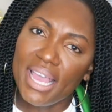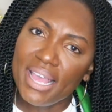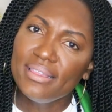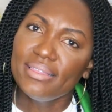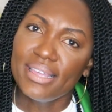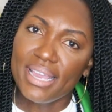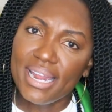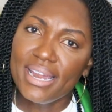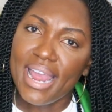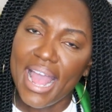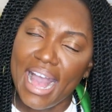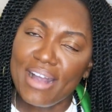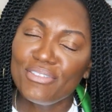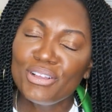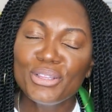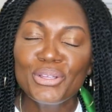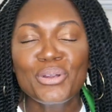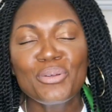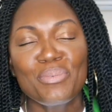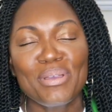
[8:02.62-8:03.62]
and then have
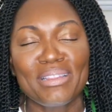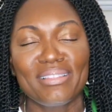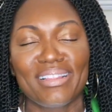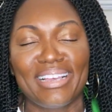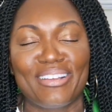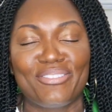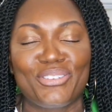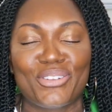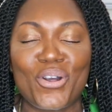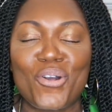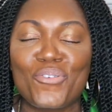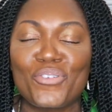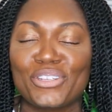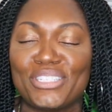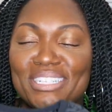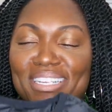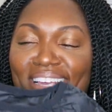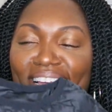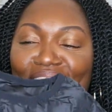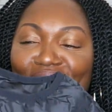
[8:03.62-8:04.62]
a little bit left over
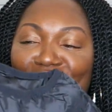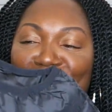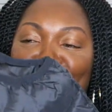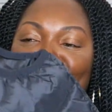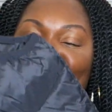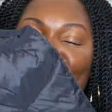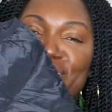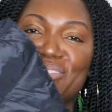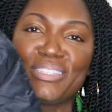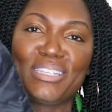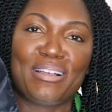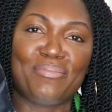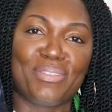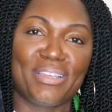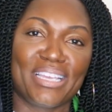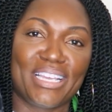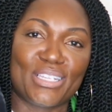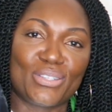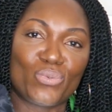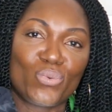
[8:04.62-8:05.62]
to get yourself
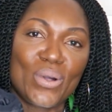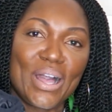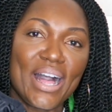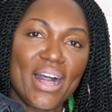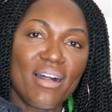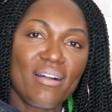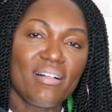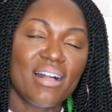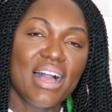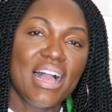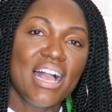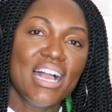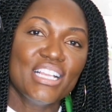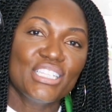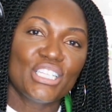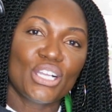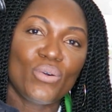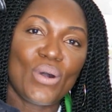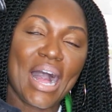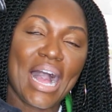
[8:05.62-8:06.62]
something as well.
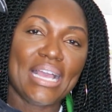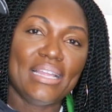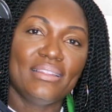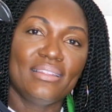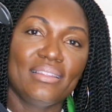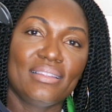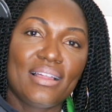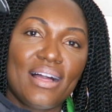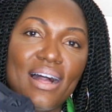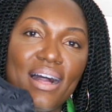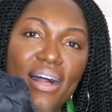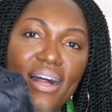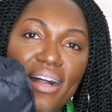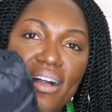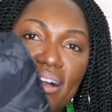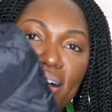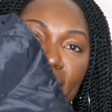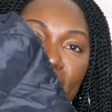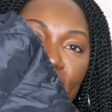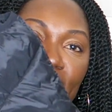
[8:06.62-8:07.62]
So I
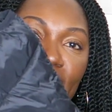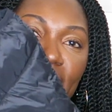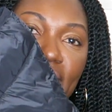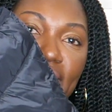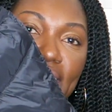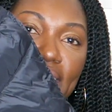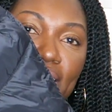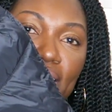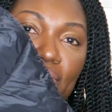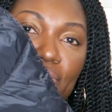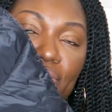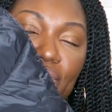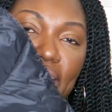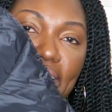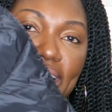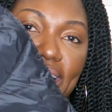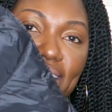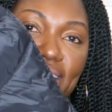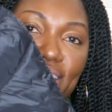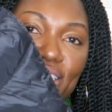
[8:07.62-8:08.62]
love this
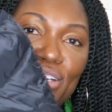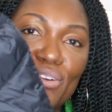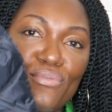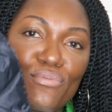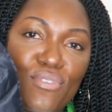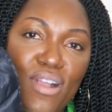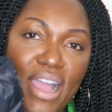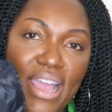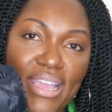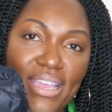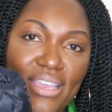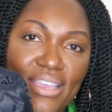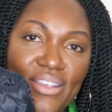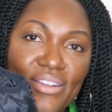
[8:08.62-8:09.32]
vest right